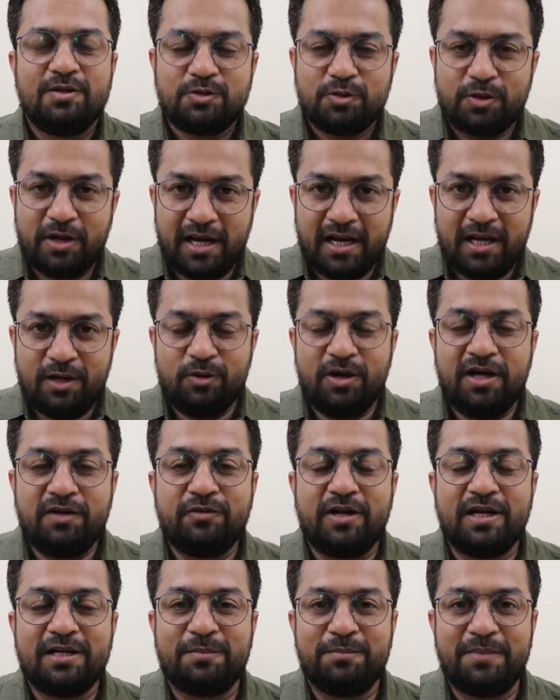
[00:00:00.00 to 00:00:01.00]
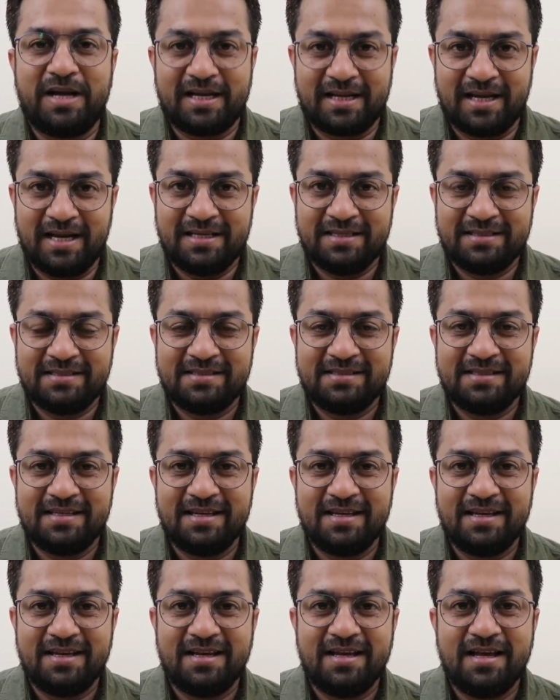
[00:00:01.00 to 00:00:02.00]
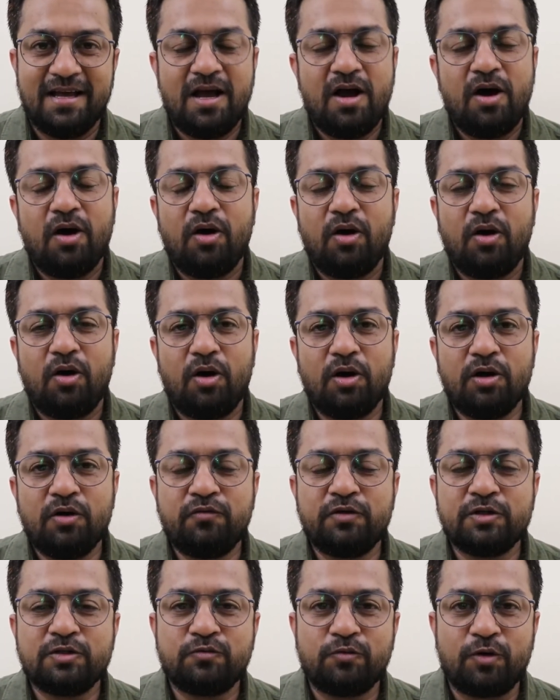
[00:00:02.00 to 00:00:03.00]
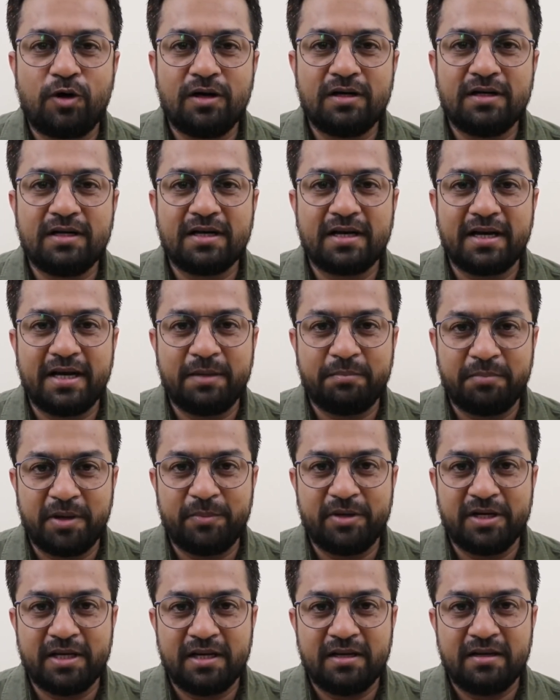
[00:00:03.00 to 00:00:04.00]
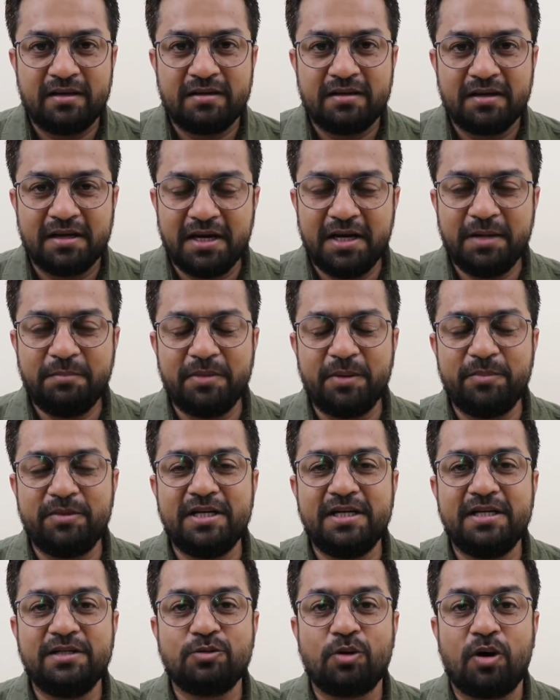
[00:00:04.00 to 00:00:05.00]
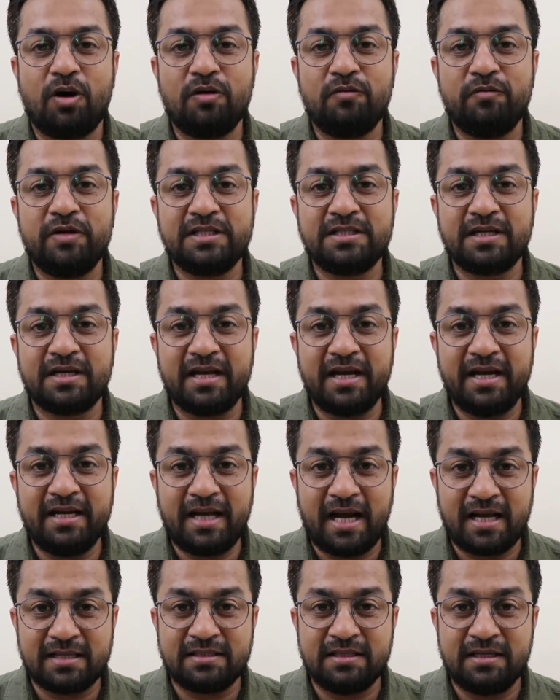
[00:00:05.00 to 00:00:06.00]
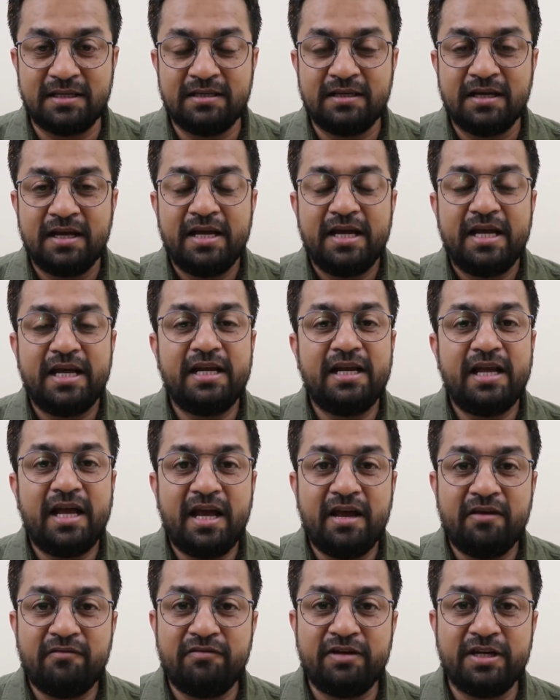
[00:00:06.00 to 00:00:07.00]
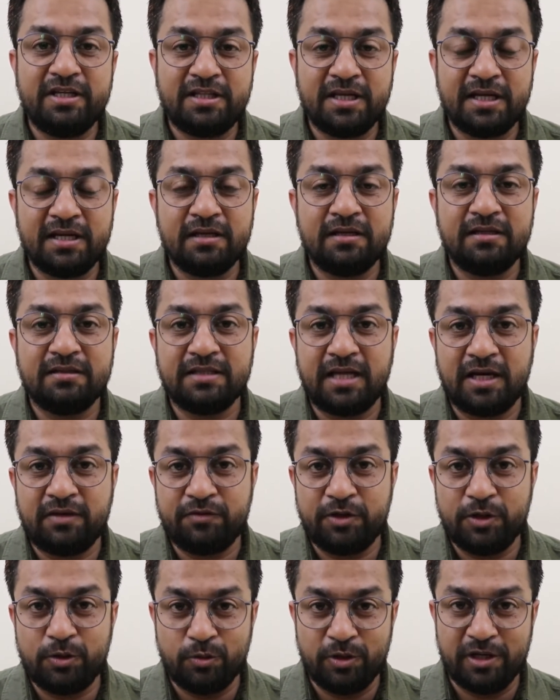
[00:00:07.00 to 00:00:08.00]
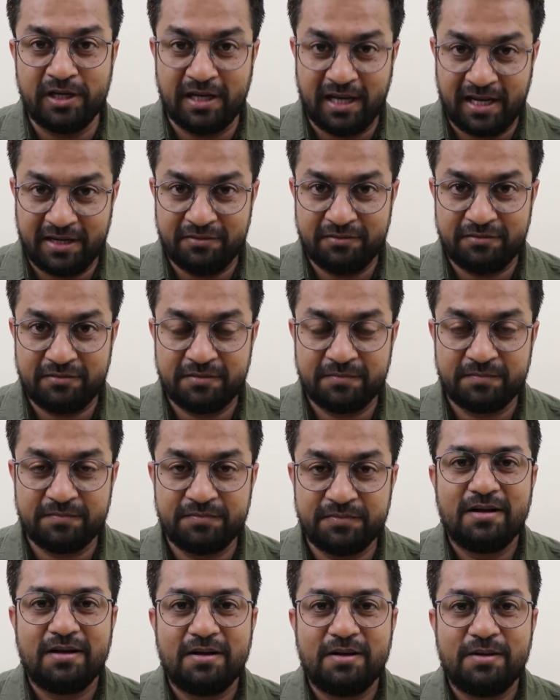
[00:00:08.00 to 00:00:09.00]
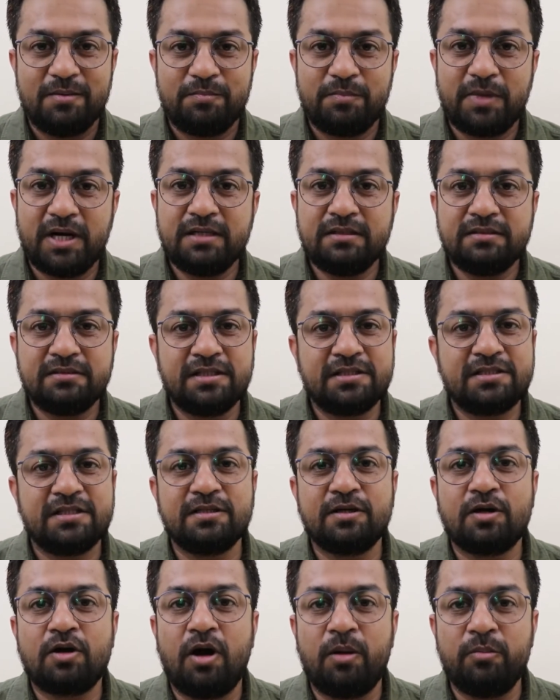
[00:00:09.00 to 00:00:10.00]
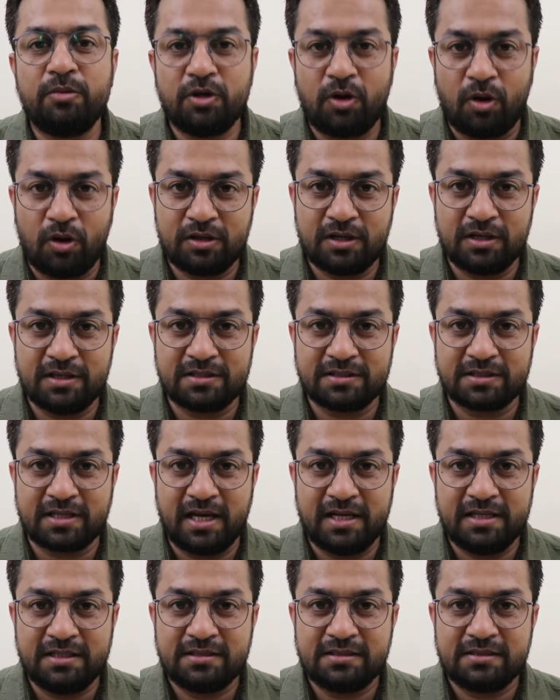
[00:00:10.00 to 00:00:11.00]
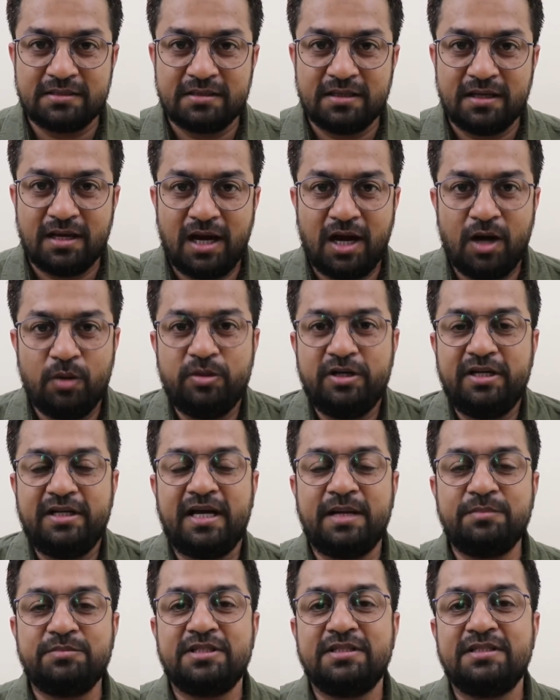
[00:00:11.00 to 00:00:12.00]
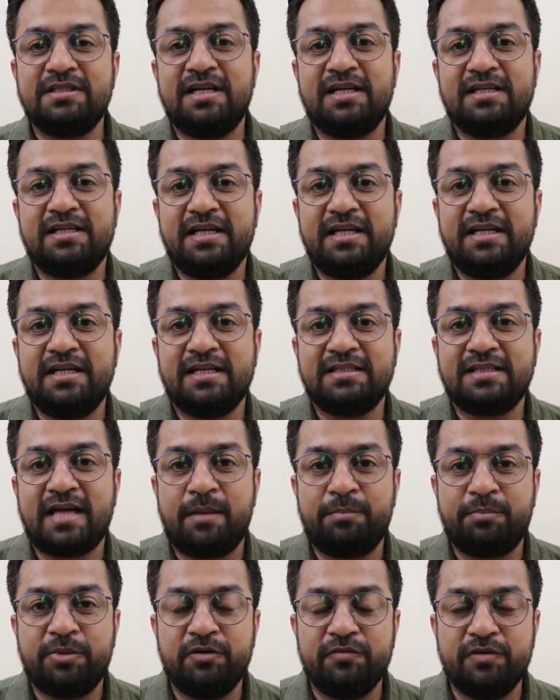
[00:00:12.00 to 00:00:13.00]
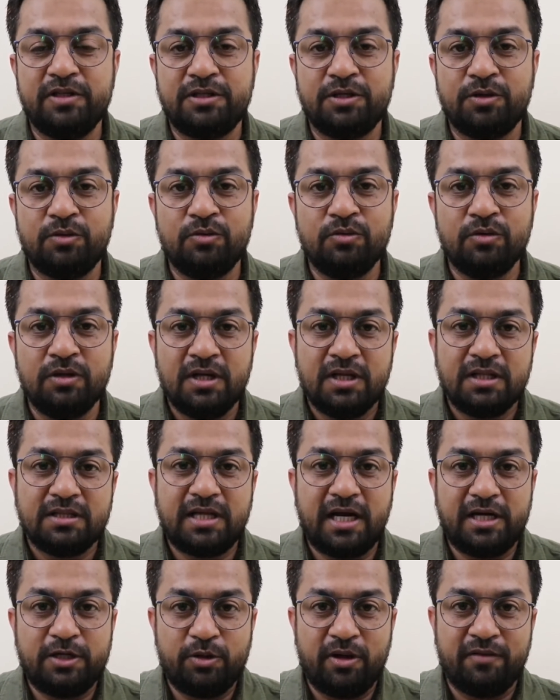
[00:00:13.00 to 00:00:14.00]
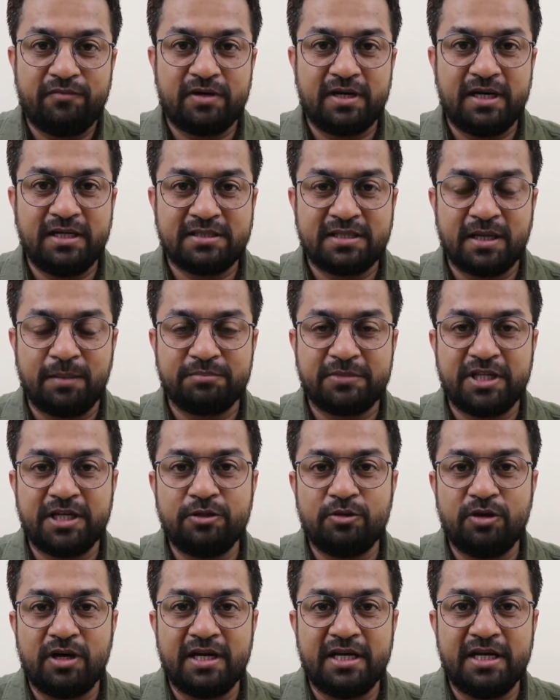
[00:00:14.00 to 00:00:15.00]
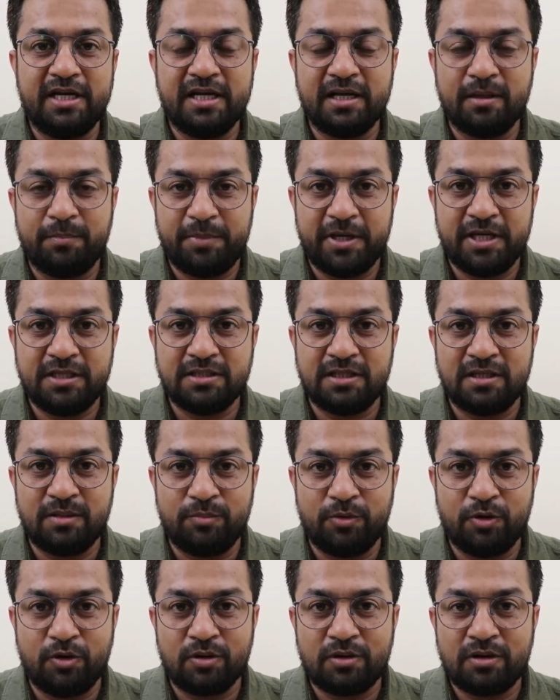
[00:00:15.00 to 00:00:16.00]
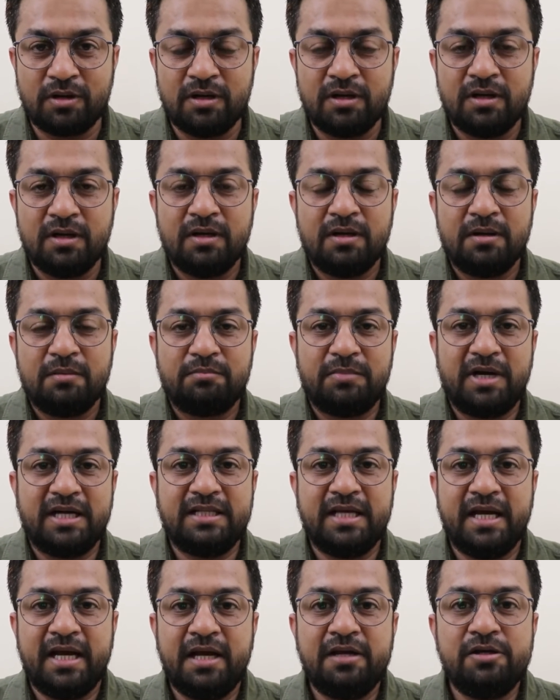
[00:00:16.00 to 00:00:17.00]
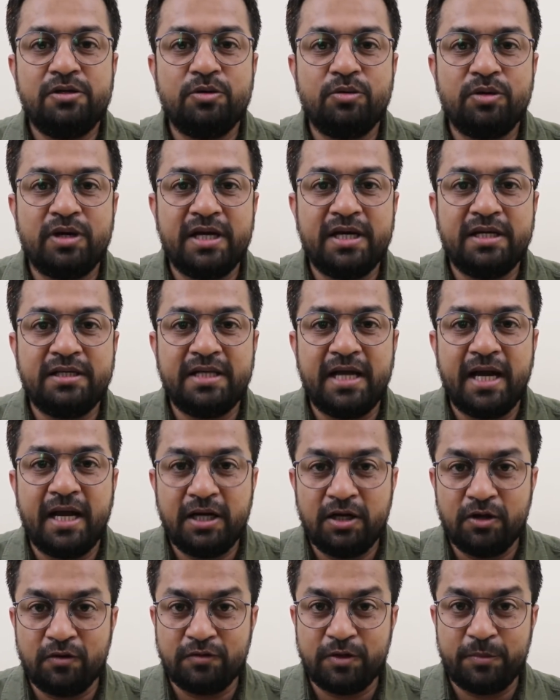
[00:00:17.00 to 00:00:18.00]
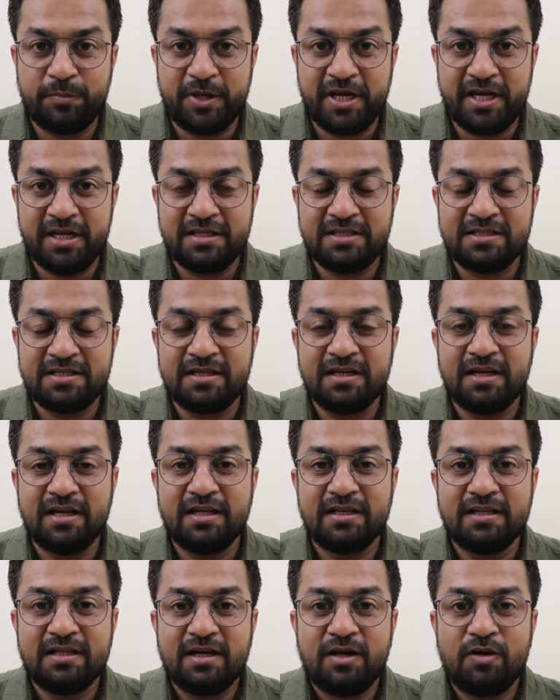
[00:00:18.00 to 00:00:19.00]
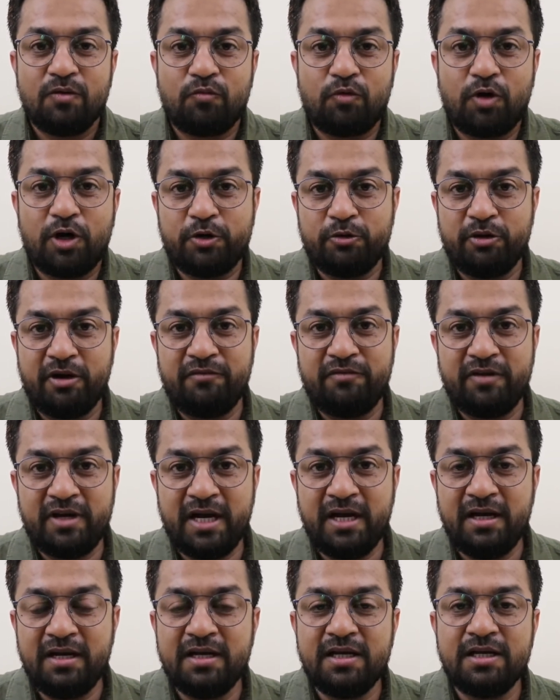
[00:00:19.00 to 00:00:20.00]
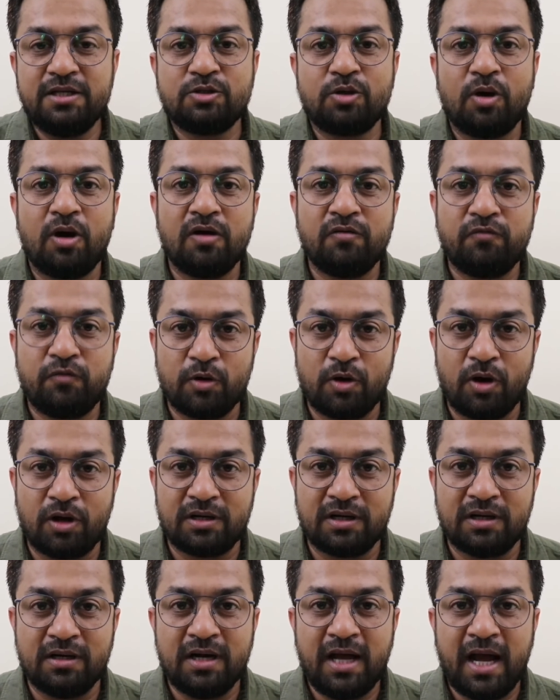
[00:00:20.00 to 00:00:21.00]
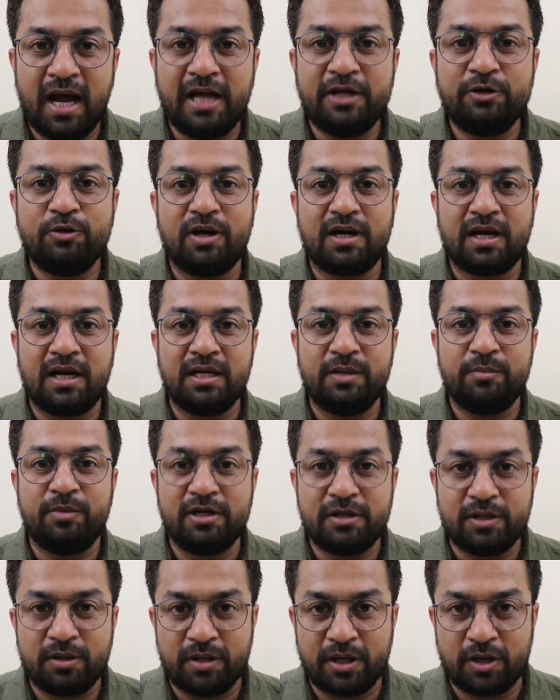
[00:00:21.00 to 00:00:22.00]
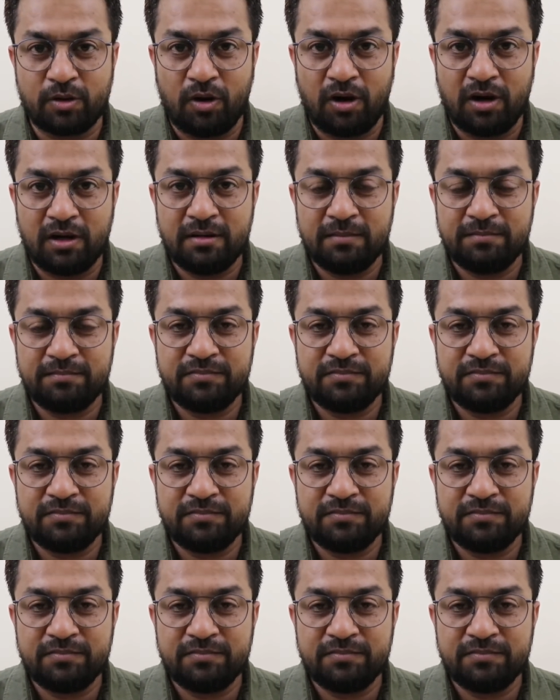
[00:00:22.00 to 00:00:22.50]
So hello and welcome back, guys. All of us want a great memory. Great memory is always a great asset in everything that we do in life. But this is a common occurrence, guys. How many times is it, it has happened with you that you have read something, you are reading a page in a book. By the end, you read the end of the page. What you have read is all forgotten and you are unable to recall.